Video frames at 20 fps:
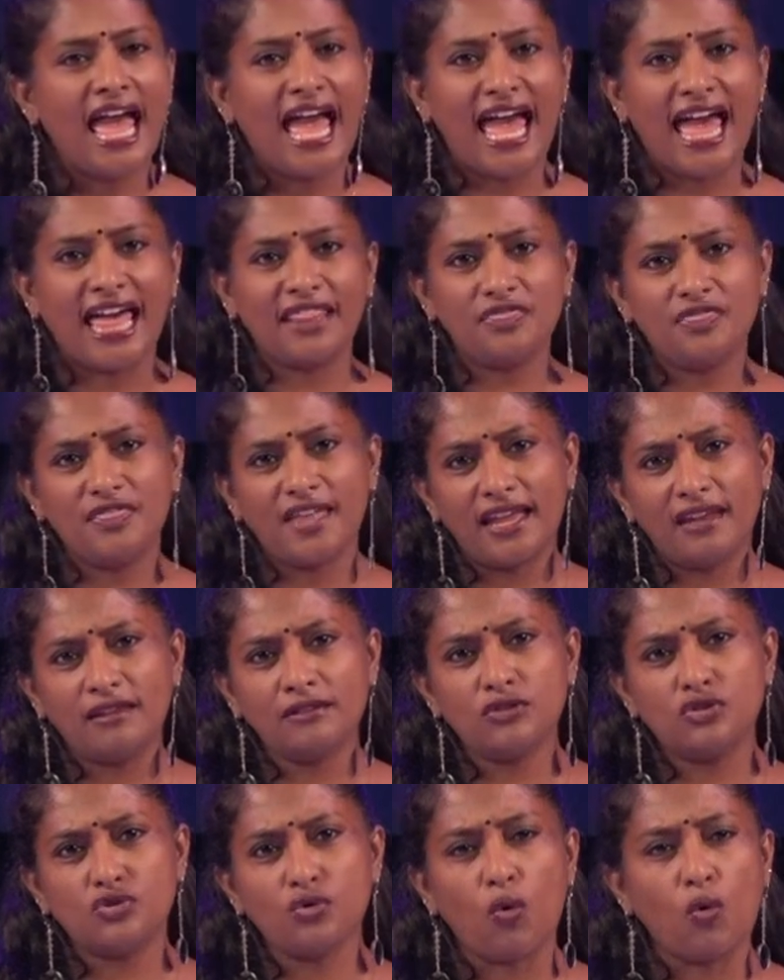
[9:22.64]
and
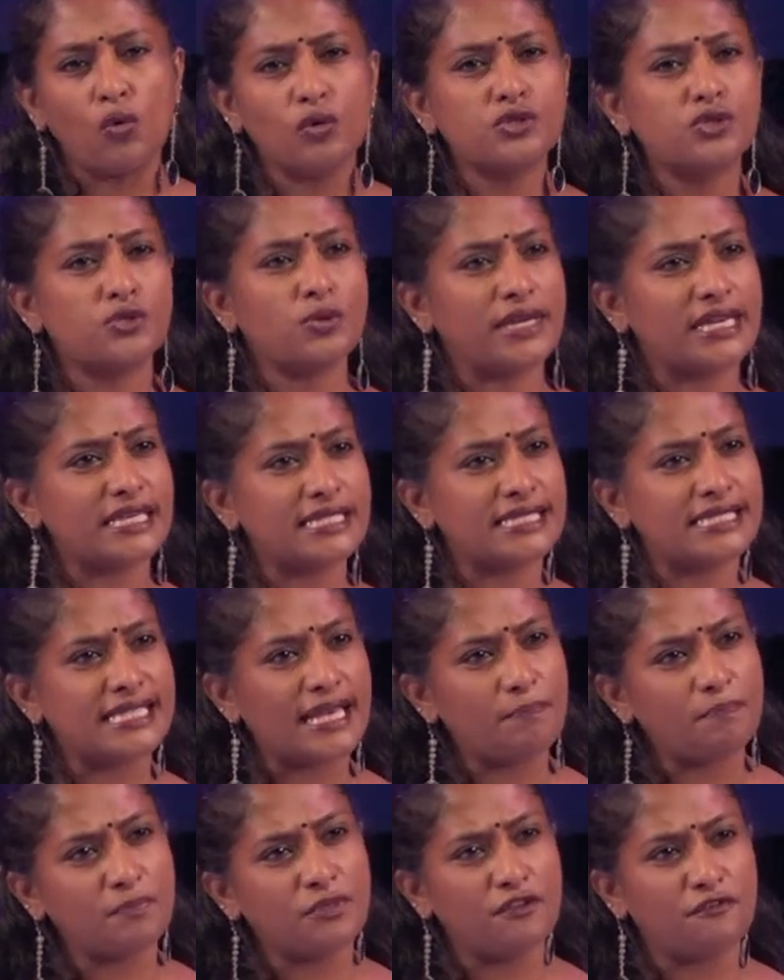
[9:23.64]
then to also
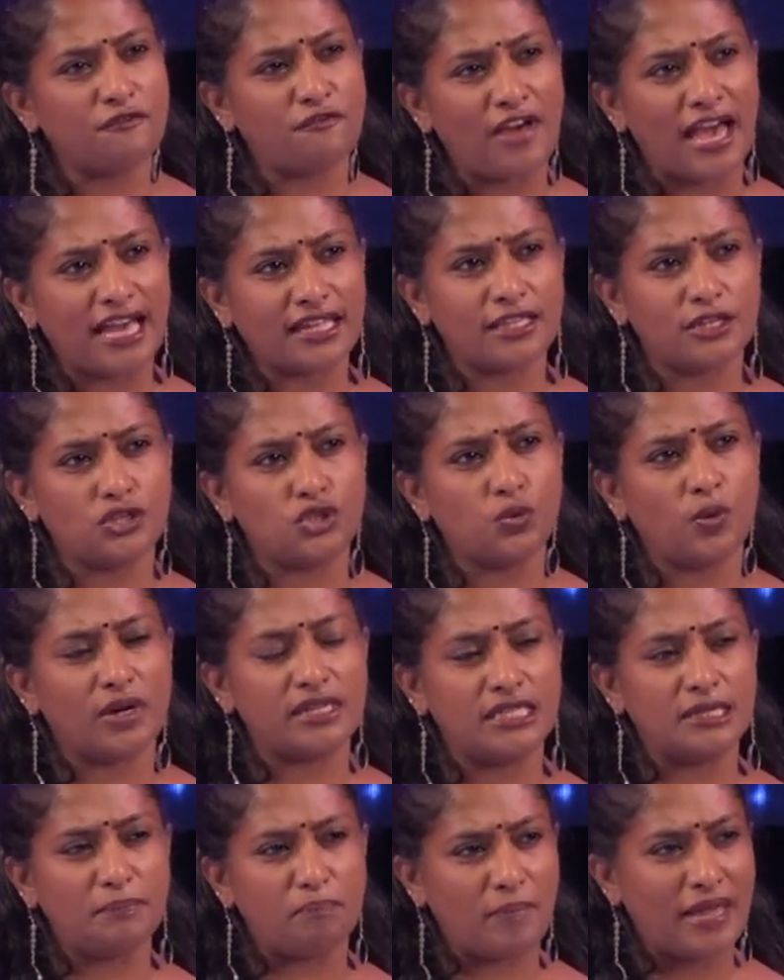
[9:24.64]
accept the fact that you are
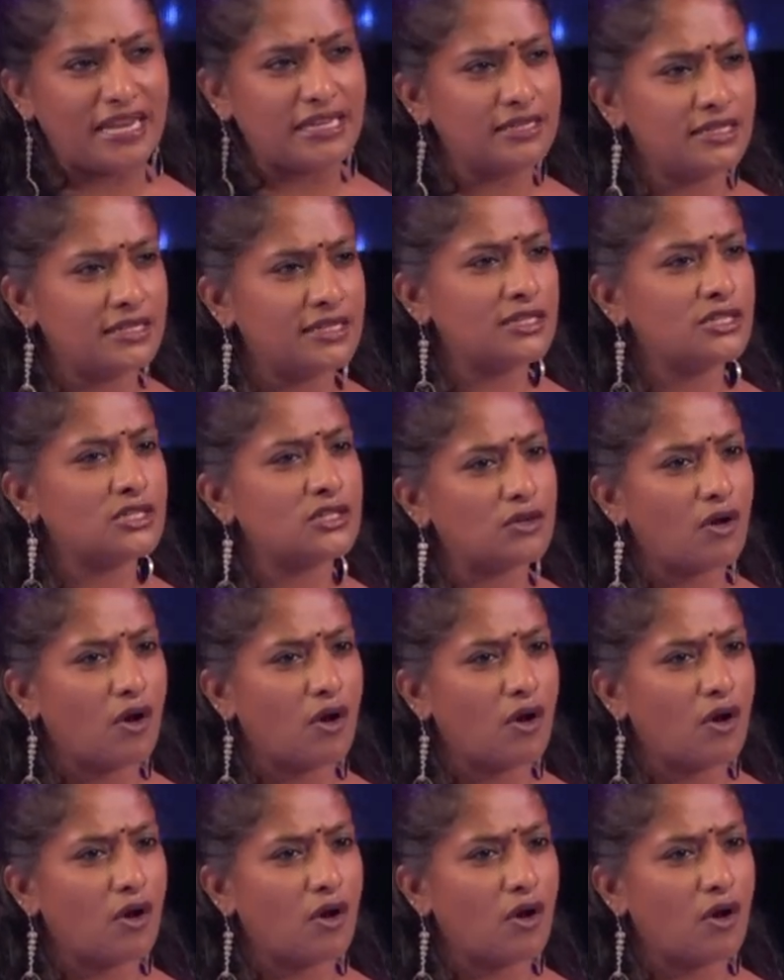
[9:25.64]
dependent